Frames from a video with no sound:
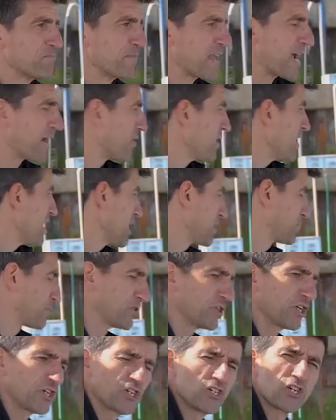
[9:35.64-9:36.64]
Now, it's
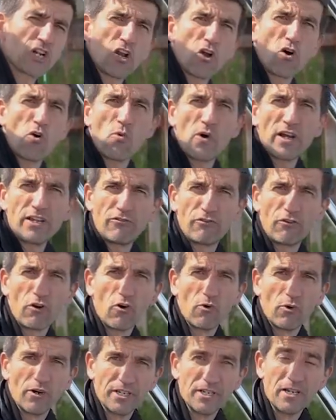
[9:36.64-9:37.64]
positioned a long way
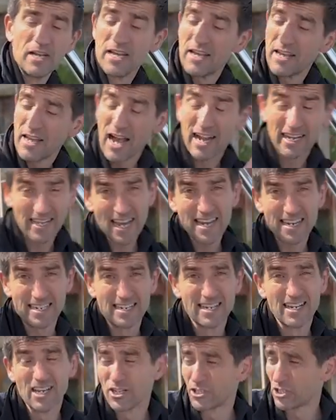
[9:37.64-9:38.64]
forward.
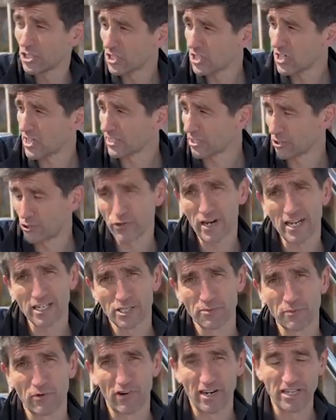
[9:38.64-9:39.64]
Again, just like the
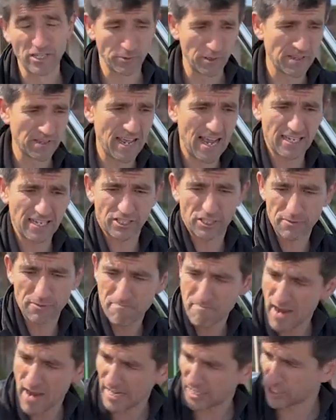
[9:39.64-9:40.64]
transom arrangement, that's to
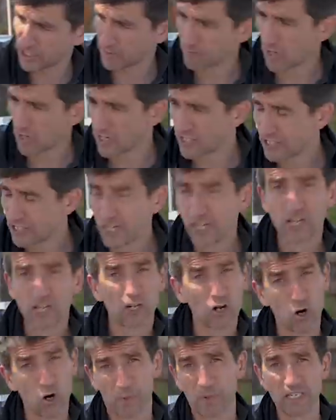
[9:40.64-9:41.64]
maximise
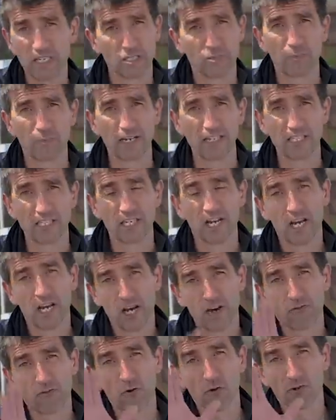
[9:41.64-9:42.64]
cockpit space
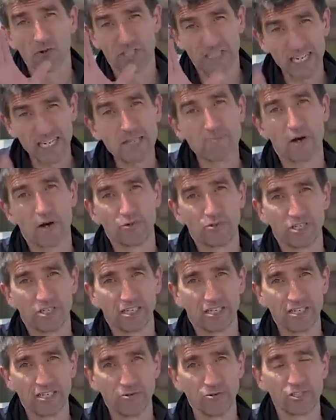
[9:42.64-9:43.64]
for day
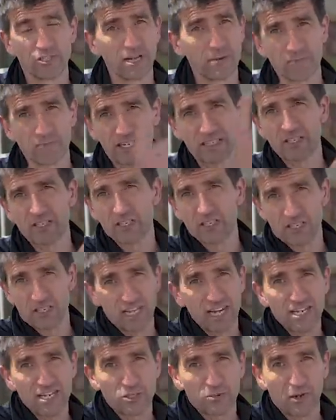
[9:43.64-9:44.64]
boating use, something that the
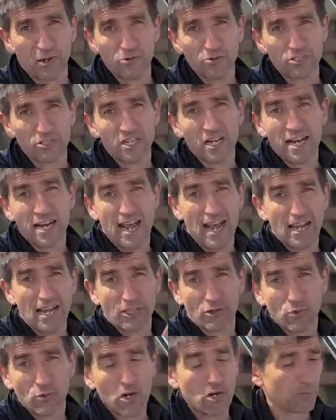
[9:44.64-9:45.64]
leisure boats
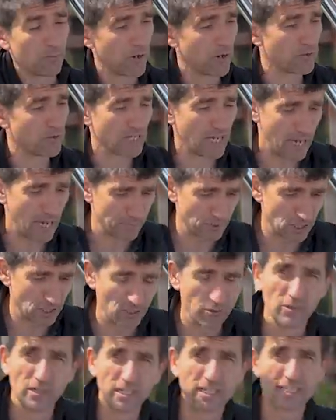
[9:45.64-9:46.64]
and the work boats
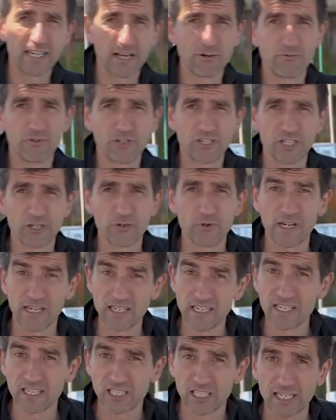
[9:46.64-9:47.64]
absolutely don't do
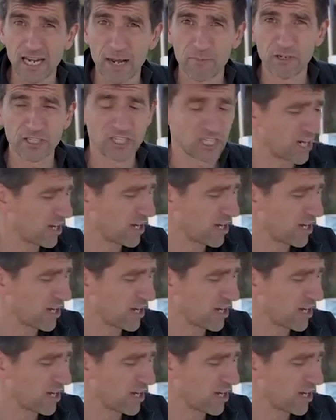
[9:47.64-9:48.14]
in the established